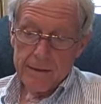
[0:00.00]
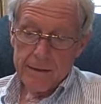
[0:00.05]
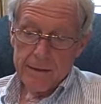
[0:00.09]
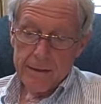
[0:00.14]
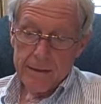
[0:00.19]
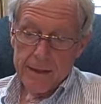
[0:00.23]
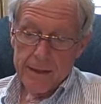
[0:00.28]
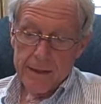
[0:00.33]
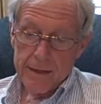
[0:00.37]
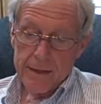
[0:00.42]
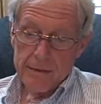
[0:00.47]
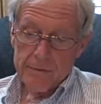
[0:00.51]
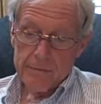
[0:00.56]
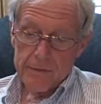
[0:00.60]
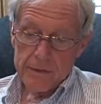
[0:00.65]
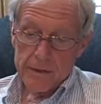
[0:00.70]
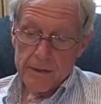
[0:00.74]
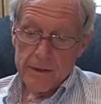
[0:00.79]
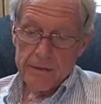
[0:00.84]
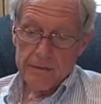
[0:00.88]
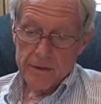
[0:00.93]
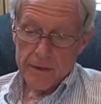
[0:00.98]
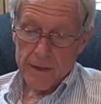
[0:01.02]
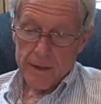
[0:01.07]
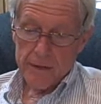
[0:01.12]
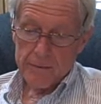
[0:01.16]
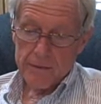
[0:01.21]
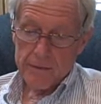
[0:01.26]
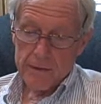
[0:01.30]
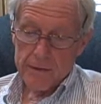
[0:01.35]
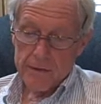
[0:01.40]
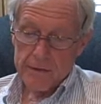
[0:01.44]
that life does
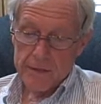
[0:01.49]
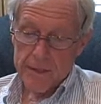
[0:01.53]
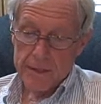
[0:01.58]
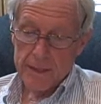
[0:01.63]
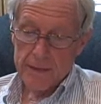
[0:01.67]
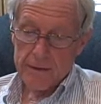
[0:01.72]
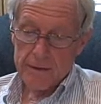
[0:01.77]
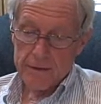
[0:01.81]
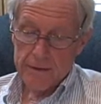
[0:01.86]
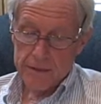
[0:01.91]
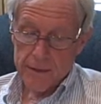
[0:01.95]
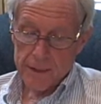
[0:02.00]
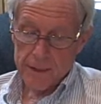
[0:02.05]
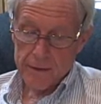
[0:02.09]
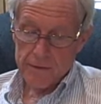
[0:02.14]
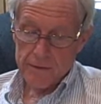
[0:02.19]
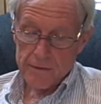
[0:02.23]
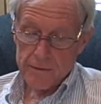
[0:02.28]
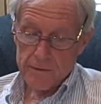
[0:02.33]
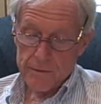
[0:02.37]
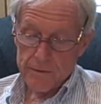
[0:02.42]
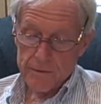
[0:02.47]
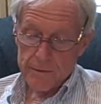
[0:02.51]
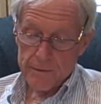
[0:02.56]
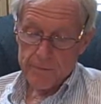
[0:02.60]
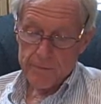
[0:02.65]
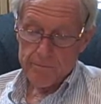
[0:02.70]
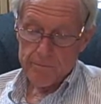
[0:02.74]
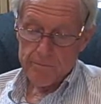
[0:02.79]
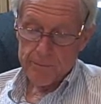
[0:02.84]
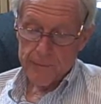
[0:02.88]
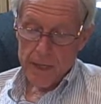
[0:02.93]
offer second chances.
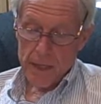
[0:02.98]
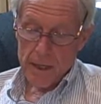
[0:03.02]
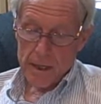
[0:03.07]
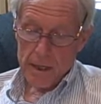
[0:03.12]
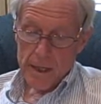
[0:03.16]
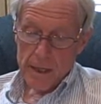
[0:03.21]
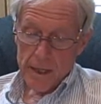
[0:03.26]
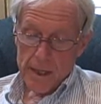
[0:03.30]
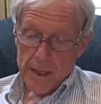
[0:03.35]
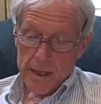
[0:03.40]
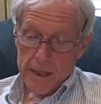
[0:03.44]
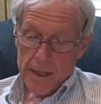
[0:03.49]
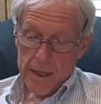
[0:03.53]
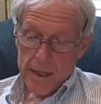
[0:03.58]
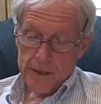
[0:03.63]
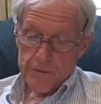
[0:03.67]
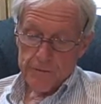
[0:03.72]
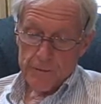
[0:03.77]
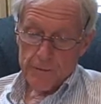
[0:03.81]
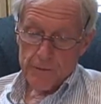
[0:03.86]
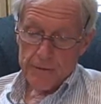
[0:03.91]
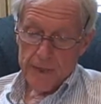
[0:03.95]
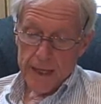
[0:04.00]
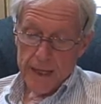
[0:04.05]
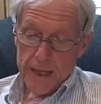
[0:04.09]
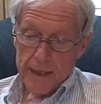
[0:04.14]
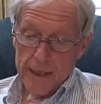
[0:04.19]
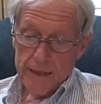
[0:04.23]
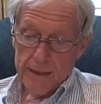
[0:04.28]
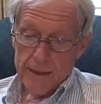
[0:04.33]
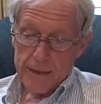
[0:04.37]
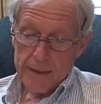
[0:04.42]
Nashville
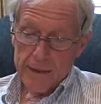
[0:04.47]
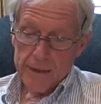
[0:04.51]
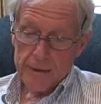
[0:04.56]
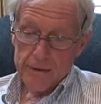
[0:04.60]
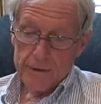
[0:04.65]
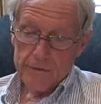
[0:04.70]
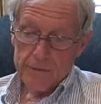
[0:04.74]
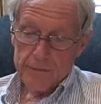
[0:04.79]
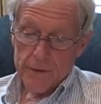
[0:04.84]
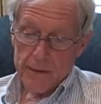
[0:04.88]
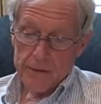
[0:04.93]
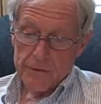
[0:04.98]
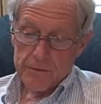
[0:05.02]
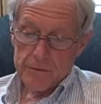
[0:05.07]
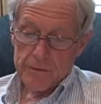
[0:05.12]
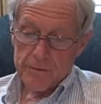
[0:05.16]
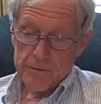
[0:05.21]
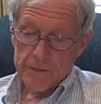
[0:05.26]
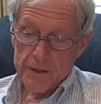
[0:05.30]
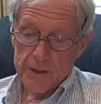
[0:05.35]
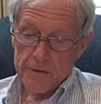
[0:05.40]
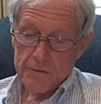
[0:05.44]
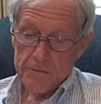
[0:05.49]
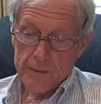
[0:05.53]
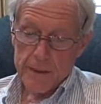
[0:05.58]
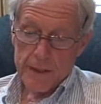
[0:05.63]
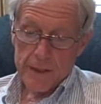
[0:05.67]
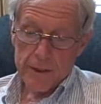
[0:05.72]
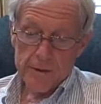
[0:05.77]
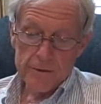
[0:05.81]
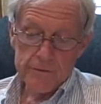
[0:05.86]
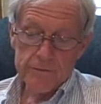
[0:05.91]
Skyline is Francis
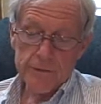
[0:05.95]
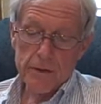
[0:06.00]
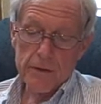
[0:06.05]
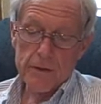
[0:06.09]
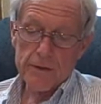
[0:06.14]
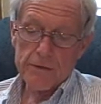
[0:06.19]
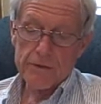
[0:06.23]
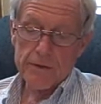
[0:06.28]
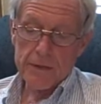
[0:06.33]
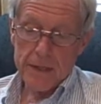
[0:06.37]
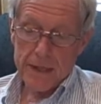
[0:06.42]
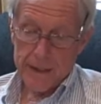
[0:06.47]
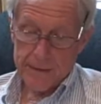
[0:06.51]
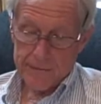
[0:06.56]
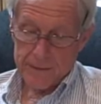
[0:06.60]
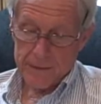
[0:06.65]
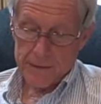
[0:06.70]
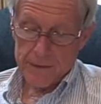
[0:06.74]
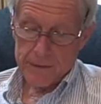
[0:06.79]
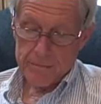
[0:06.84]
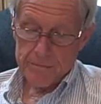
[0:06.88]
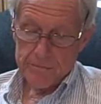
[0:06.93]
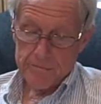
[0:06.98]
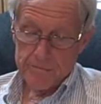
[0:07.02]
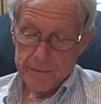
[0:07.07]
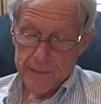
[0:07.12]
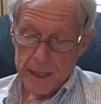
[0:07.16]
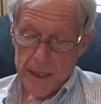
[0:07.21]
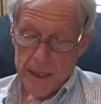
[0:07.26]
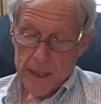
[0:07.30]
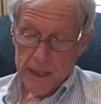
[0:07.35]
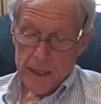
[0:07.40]
Fesmire's first novel.
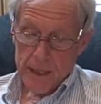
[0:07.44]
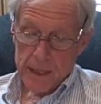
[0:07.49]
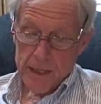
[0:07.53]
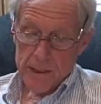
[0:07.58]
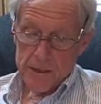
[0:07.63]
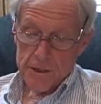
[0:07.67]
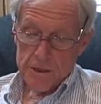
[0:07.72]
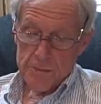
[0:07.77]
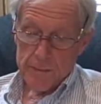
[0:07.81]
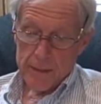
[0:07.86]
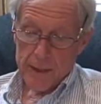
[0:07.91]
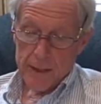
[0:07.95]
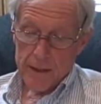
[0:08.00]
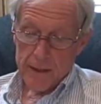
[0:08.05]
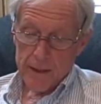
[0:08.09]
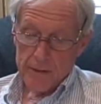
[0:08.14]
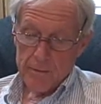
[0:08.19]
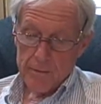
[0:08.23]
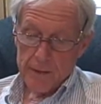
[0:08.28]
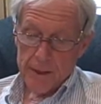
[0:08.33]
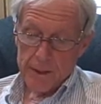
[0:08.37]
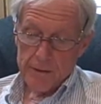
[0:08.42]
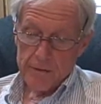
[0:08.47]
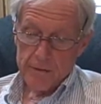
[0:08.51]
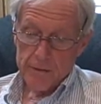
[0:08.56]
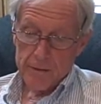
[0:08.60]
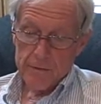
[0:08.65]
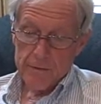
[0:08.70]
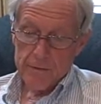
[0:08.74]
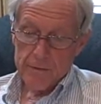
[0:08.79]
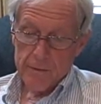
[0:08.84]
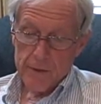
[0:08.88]
Inspired by
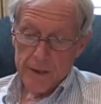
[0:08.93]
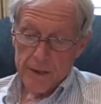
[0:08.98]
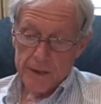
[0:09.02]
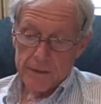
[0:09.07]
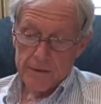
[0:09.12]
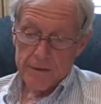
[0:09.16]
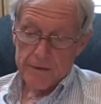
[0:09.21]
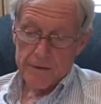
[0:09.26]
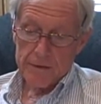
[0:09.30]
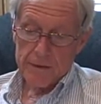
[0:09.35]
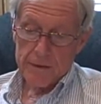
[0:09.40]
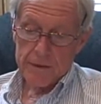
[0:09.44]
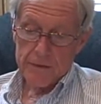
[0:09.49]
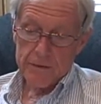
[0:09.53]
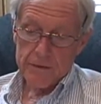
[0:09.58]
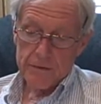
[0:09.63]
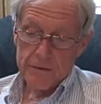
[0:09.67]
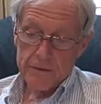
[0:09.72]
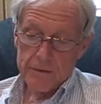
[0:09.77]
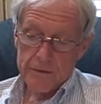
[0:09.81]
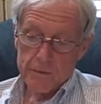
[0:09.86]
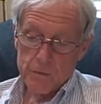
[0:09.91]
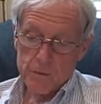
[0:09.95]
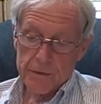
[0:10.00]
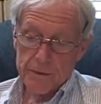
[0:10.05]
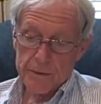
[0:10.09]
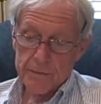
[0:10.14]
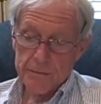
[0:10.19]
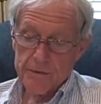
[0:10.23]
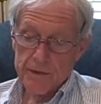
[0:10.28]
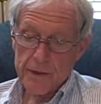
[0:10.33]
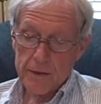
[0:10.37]
Southern writers such as
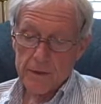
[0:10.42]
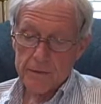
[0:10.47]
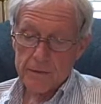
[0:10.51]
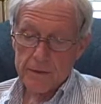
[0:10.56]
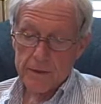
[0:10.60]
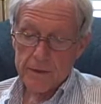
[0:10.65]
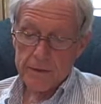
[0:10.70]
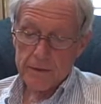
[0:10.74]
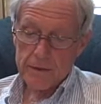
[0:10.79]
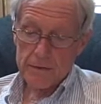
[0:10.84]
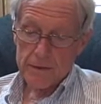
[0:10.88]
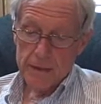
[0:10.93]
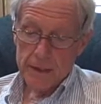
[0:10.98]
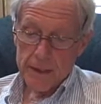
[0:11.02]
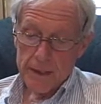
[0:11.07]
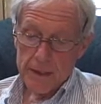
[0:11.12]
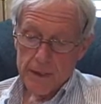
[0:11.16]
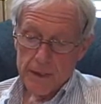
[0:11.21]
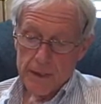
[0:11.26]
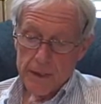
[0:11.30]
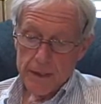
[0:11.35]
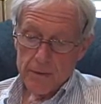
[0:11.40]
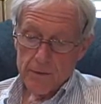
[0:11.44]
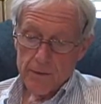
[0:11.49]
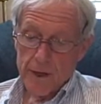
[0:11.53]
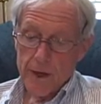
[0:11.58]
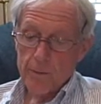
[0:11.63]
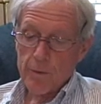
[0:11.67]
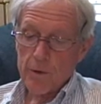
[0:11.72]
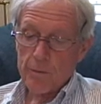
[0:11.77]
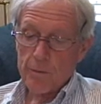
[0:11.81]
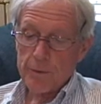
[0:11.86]
William Faulkner,
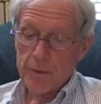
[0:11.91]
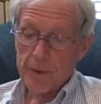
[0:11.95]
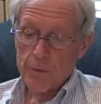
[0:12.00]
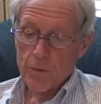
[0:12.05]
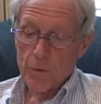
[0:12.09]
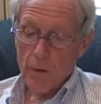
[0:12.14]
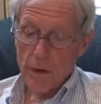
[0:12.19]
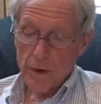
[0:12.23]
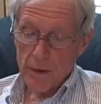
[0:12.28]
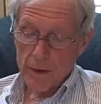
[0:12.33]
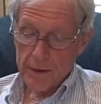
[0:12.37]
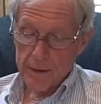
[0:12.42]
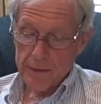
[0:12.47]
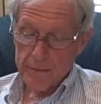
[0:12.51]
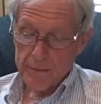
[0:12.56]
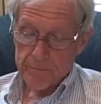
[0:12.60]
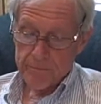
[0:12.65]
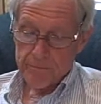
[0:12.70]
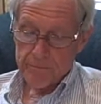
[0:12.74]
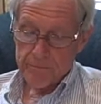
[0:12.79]
Robert Penn Warren,